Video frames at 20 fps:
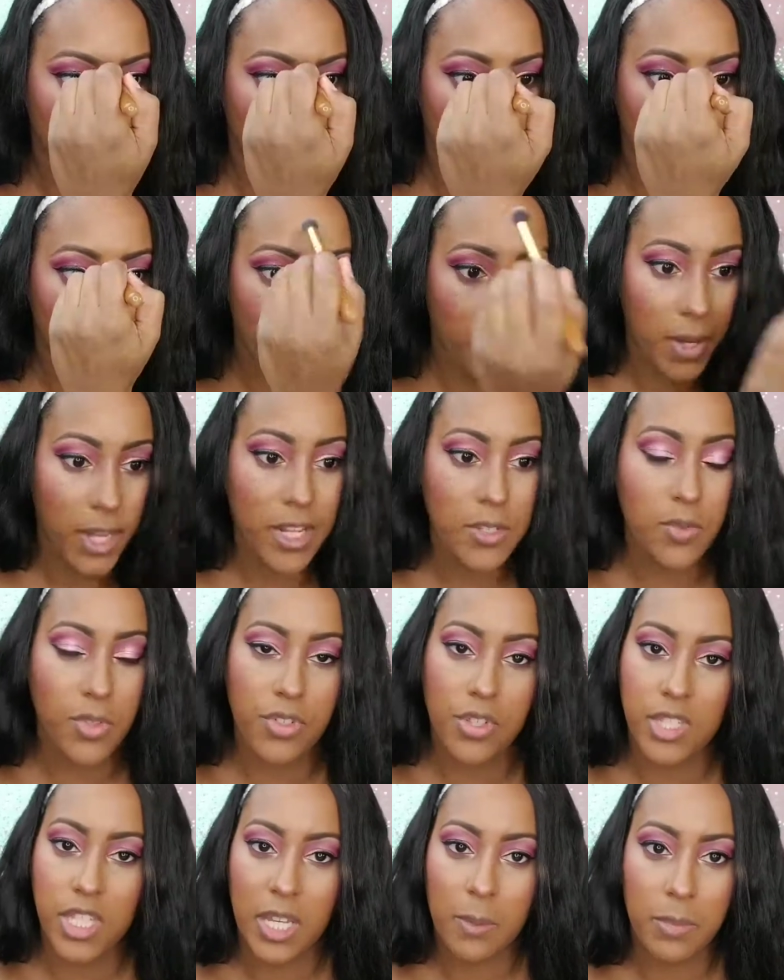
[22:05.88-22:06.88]
And might as well
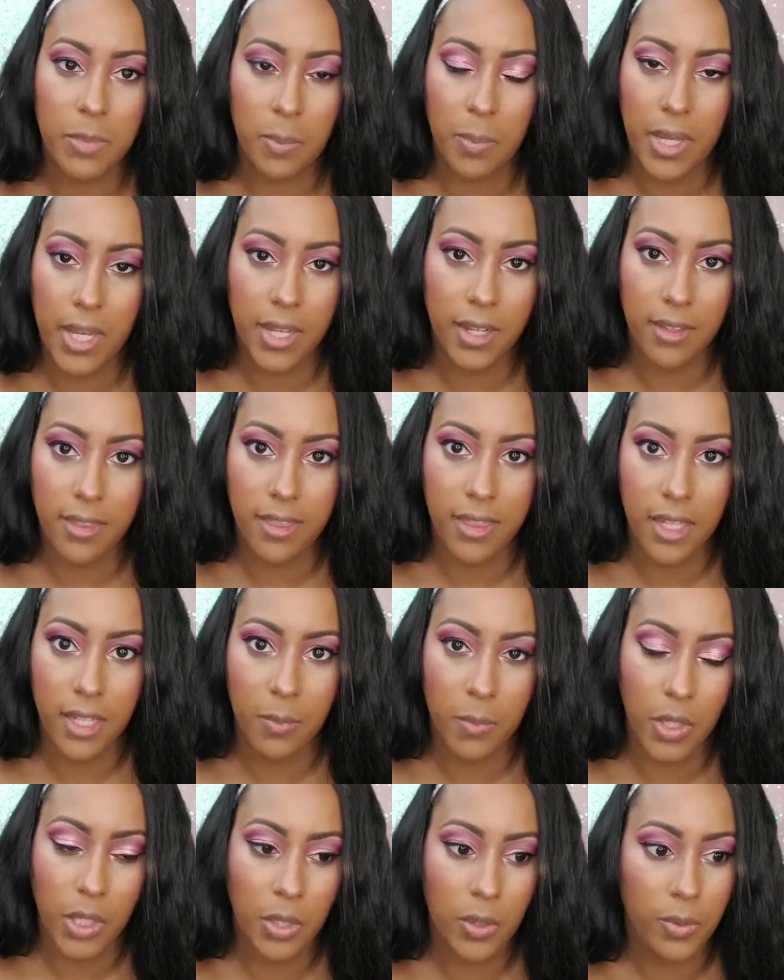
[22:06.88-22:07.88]
just keep pink
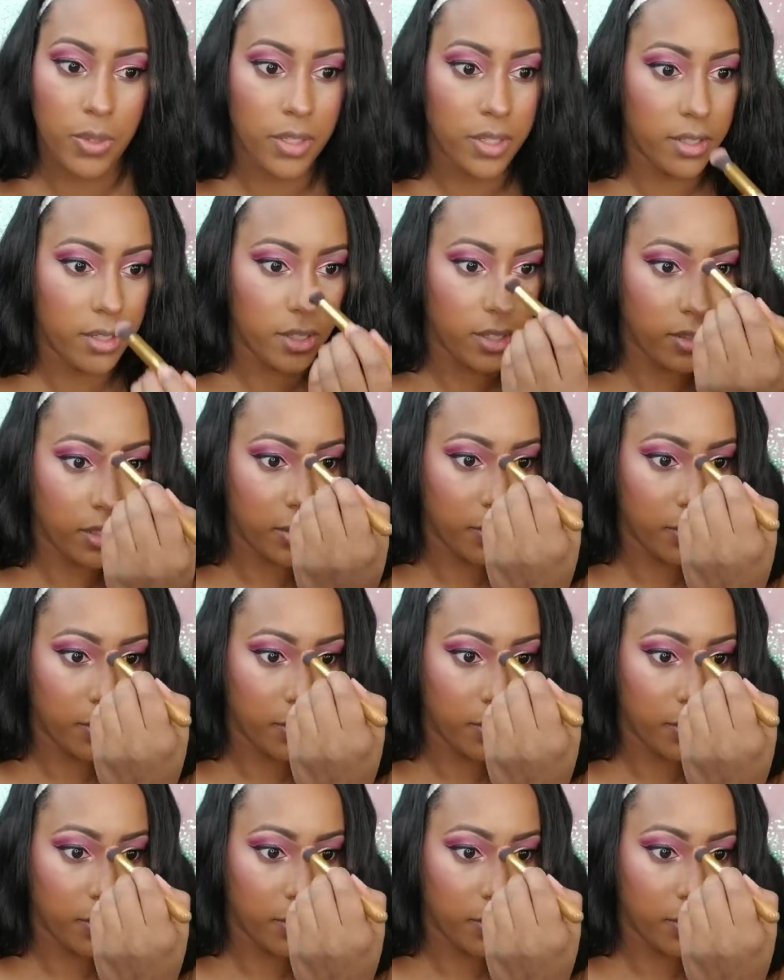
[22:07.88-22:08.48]
theme going, you know